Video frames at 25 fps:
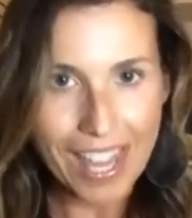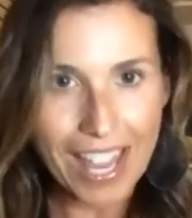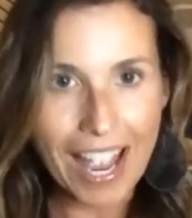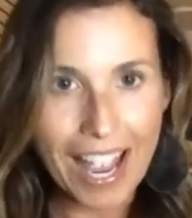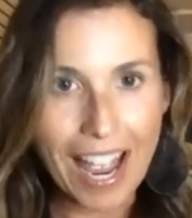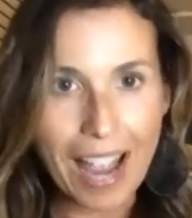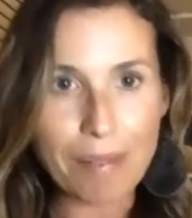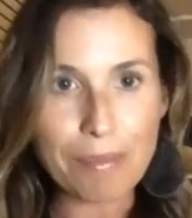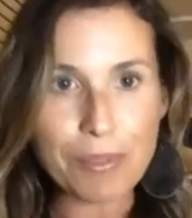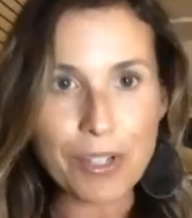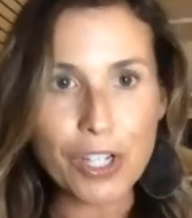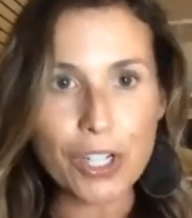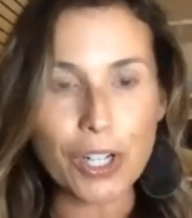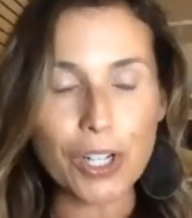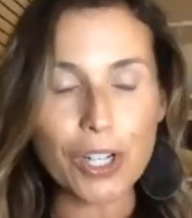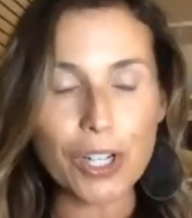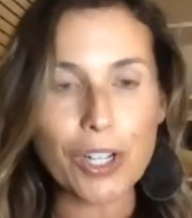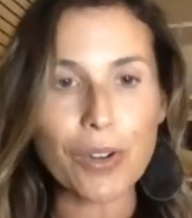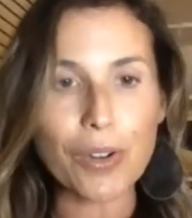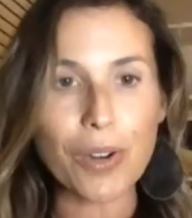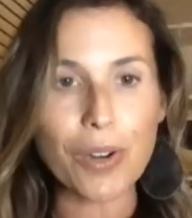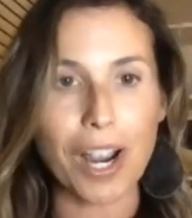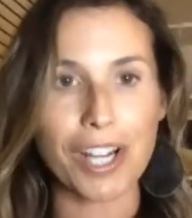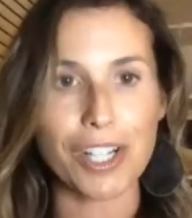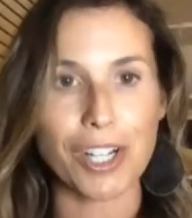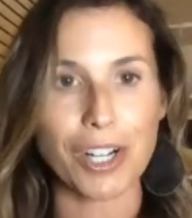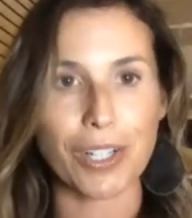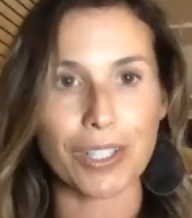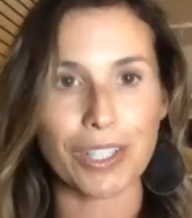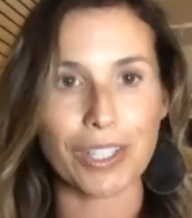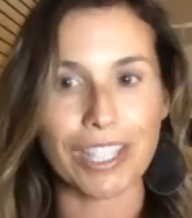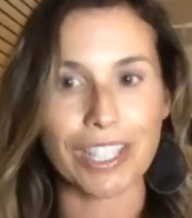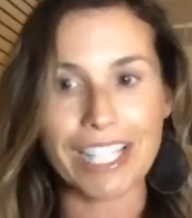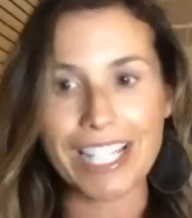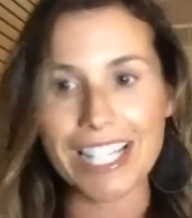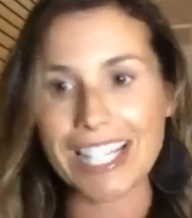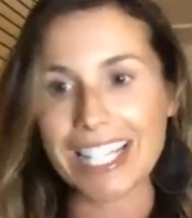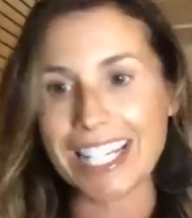I'm sure you guys are
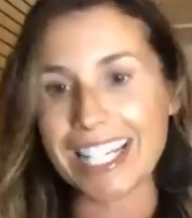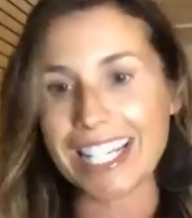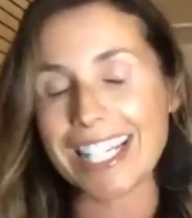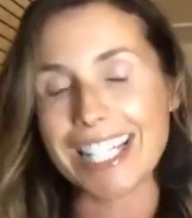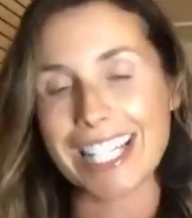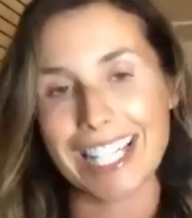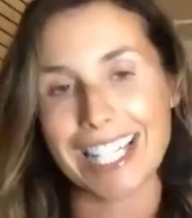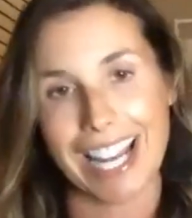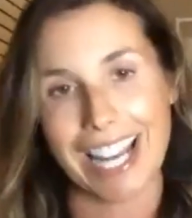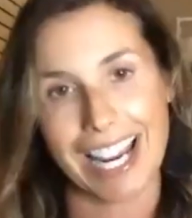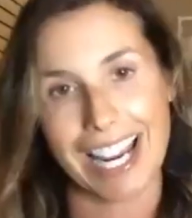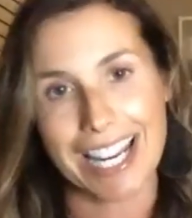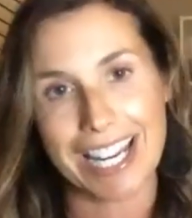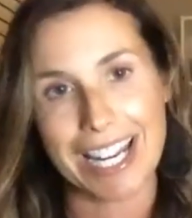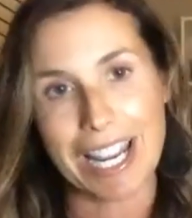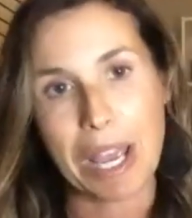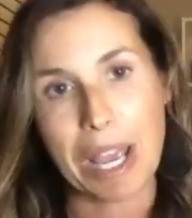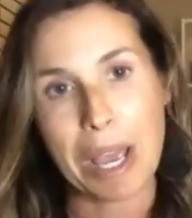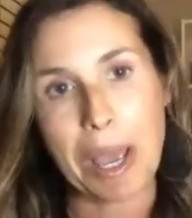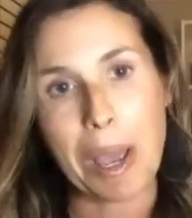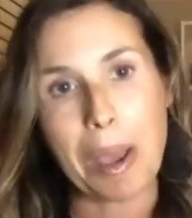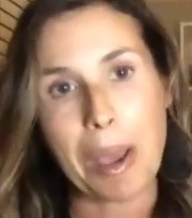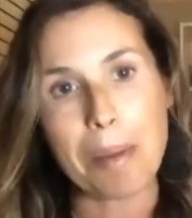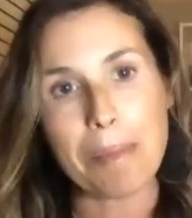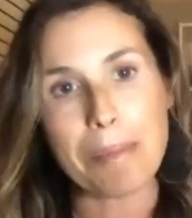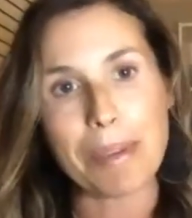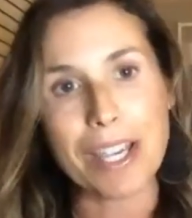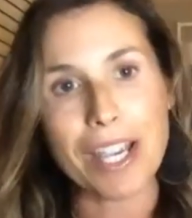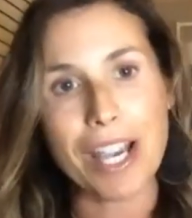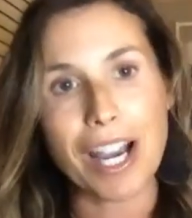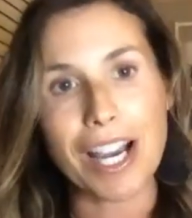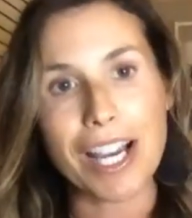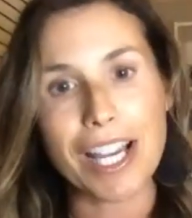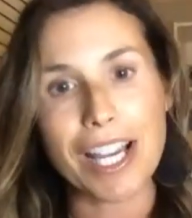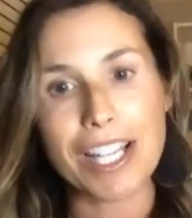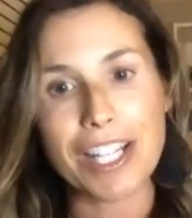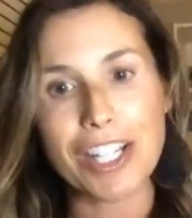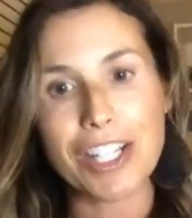listening tonight
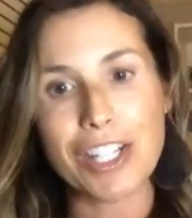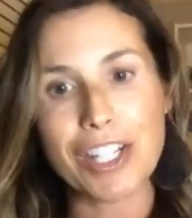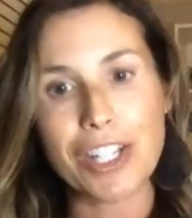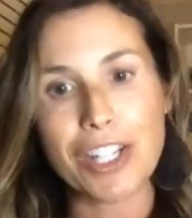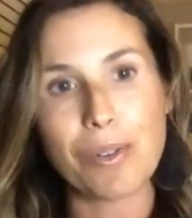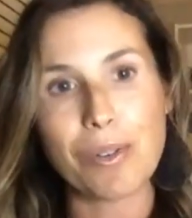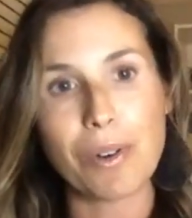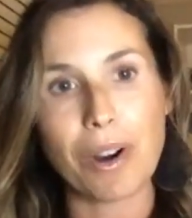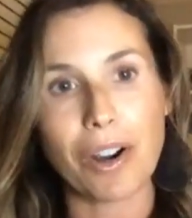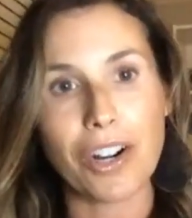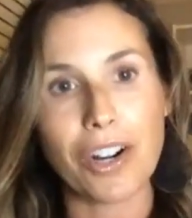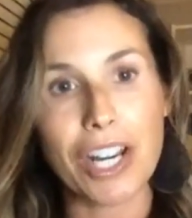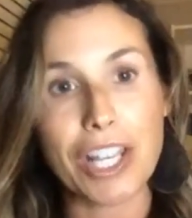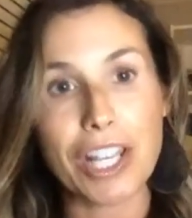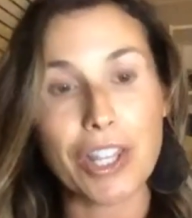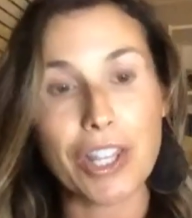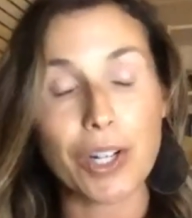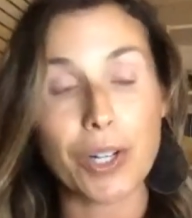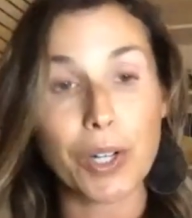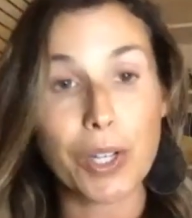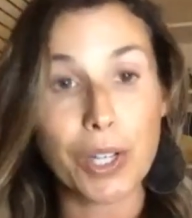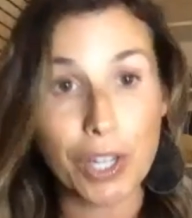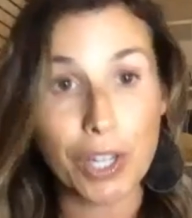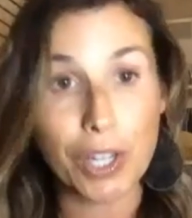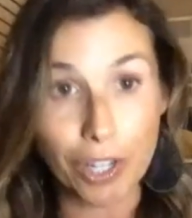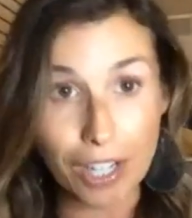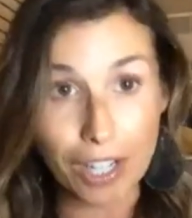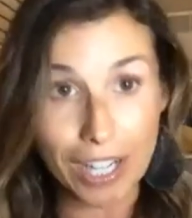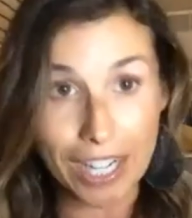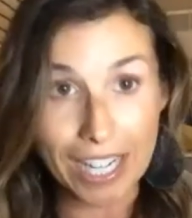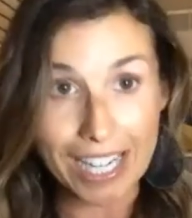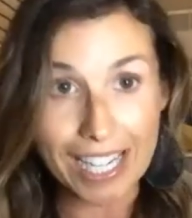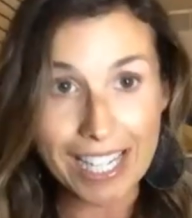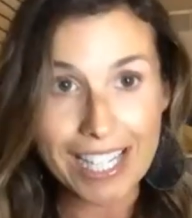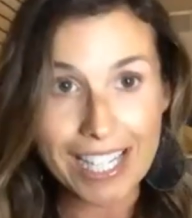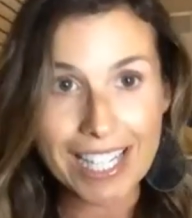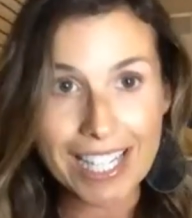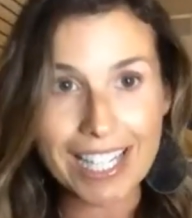because you are either
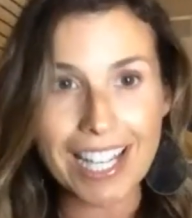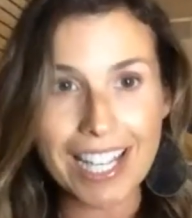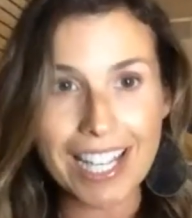curious